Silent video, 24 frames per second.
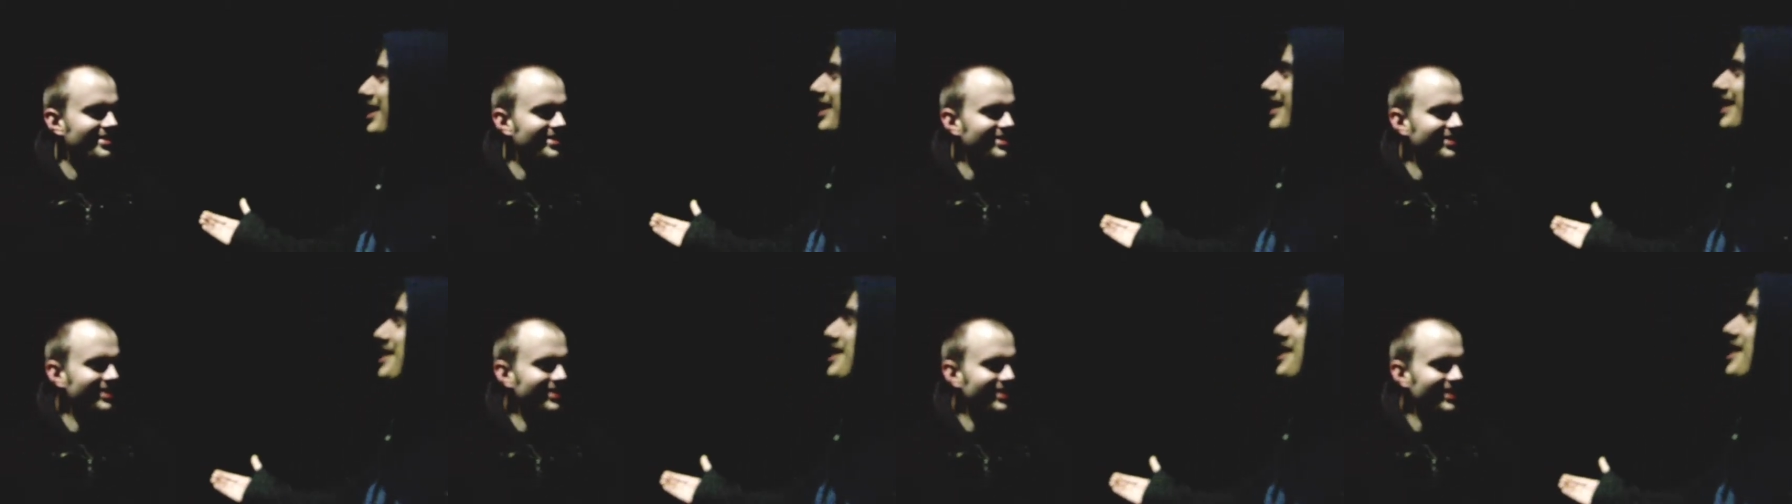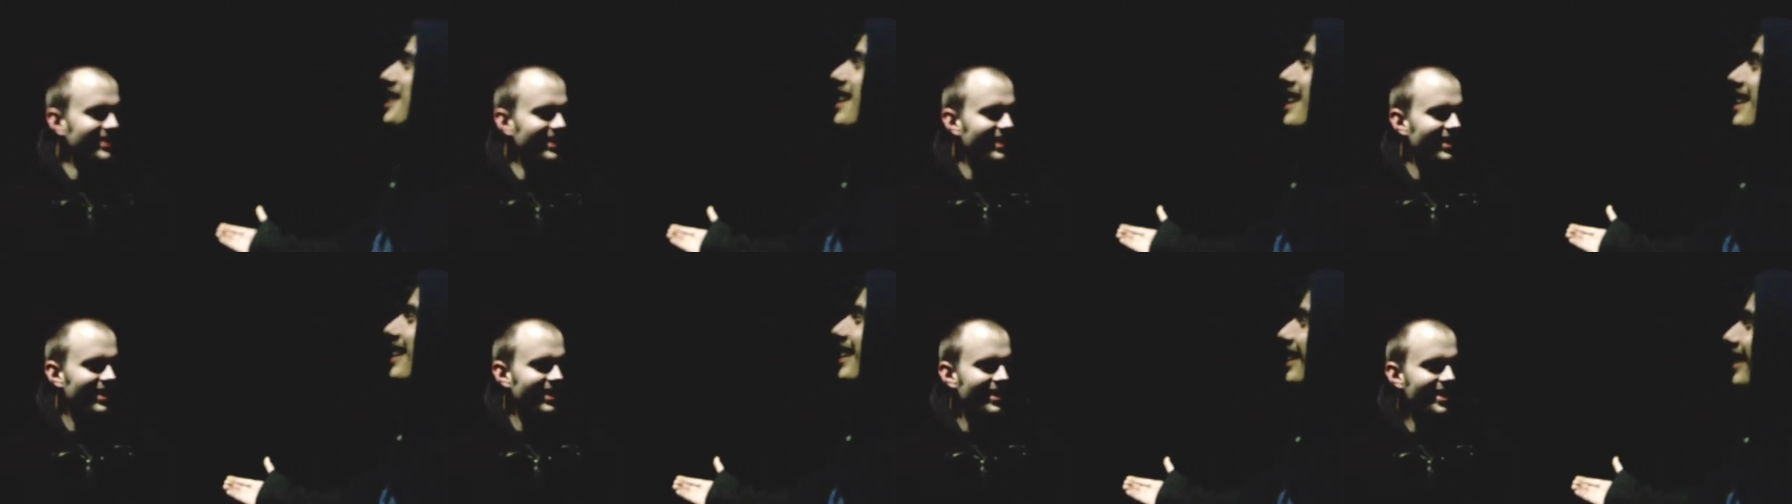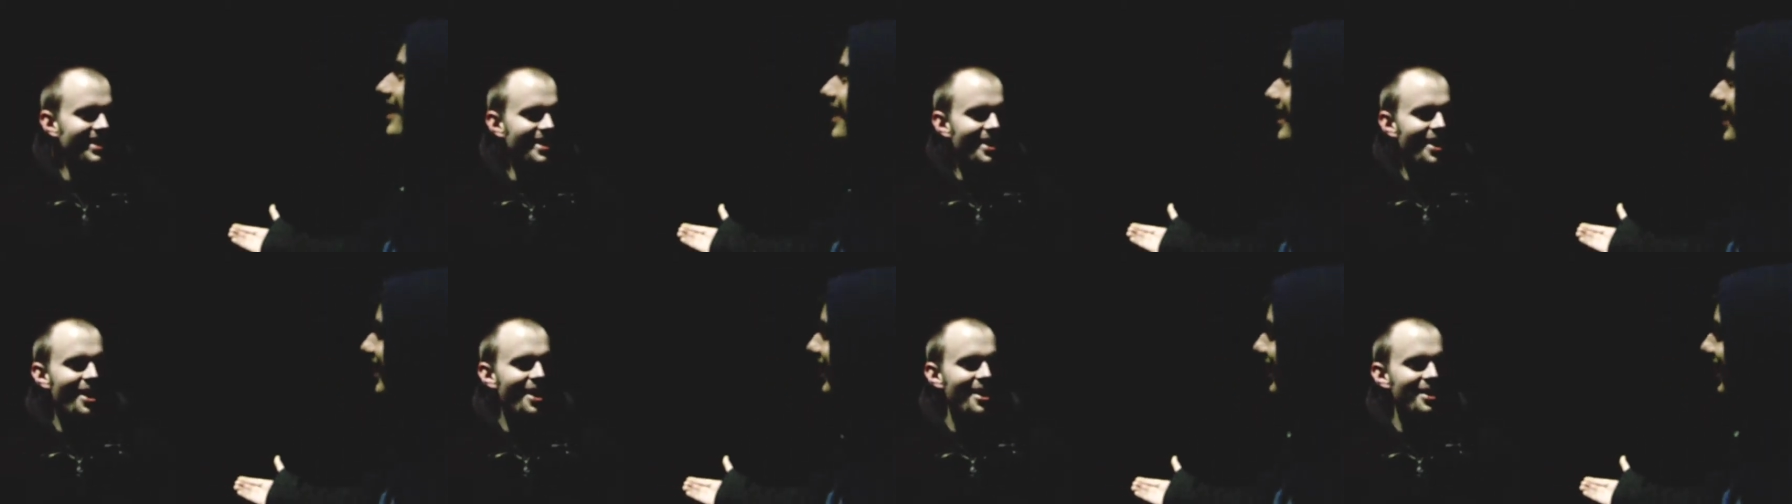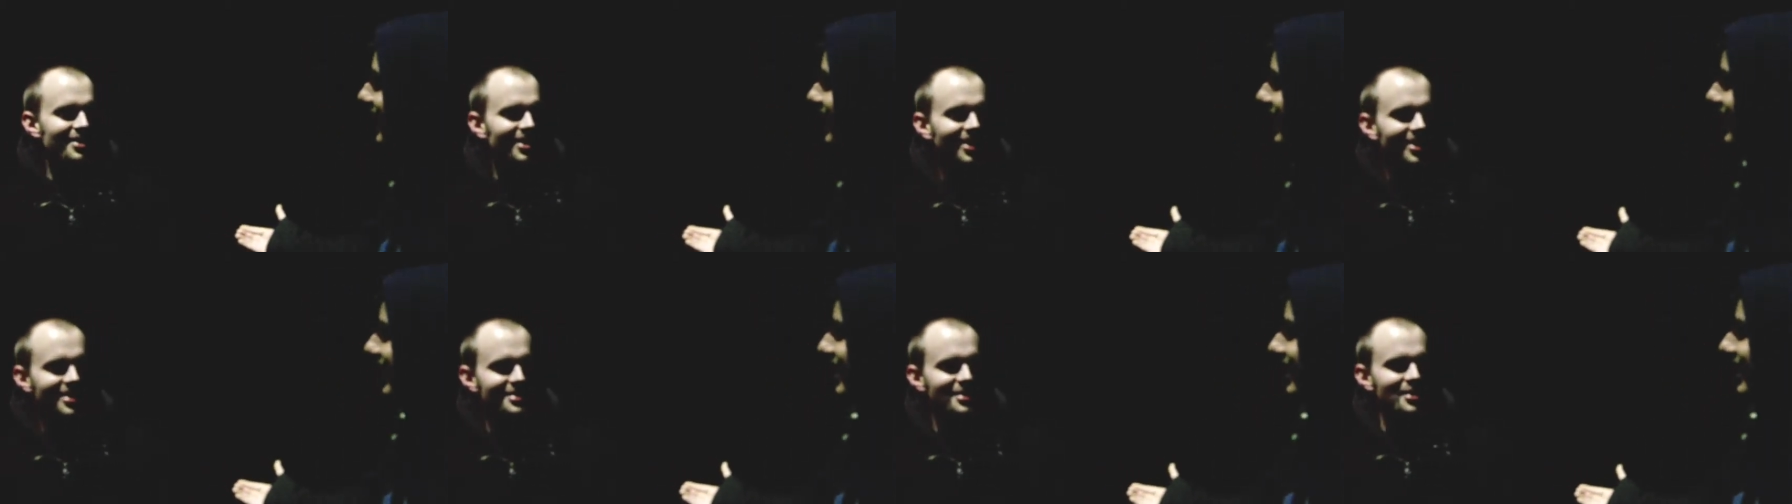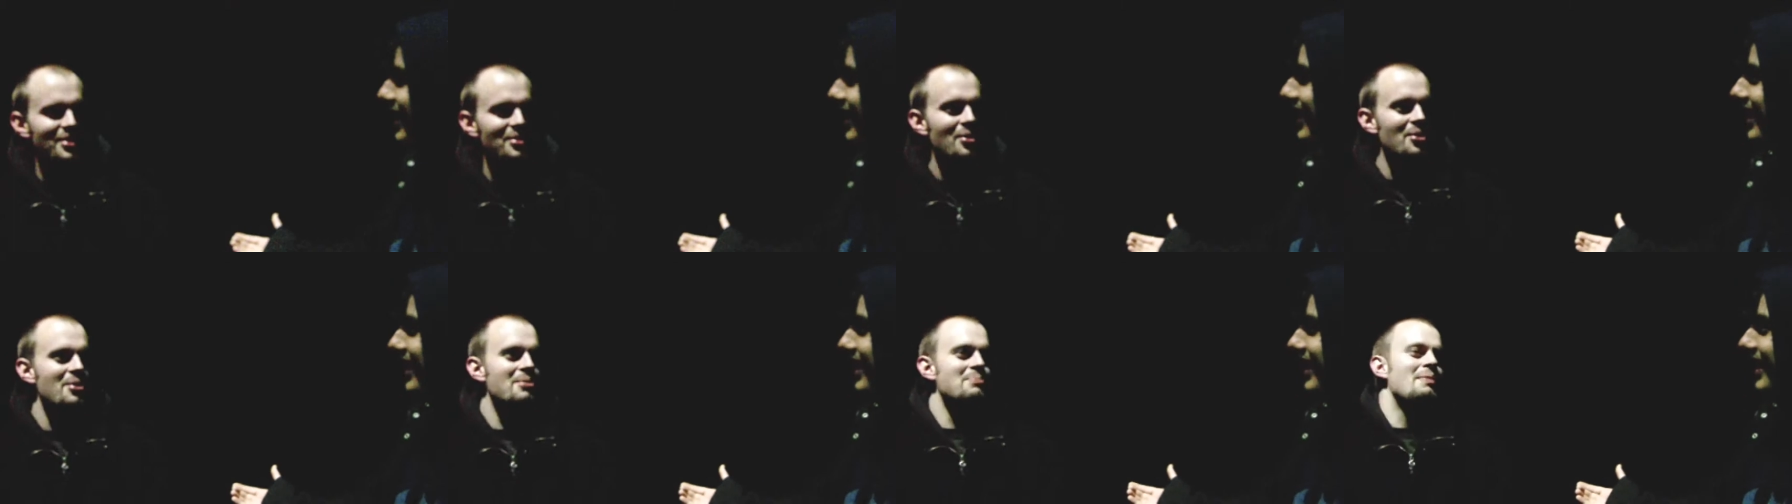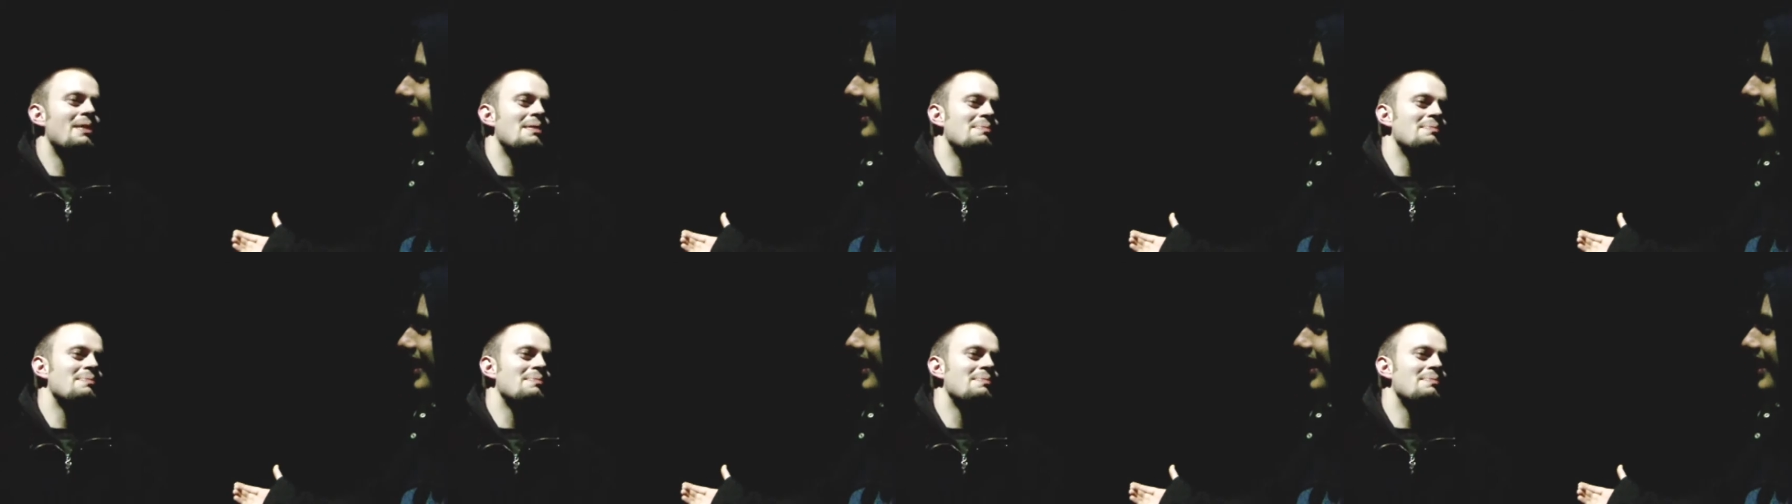your chin? I'd like to knock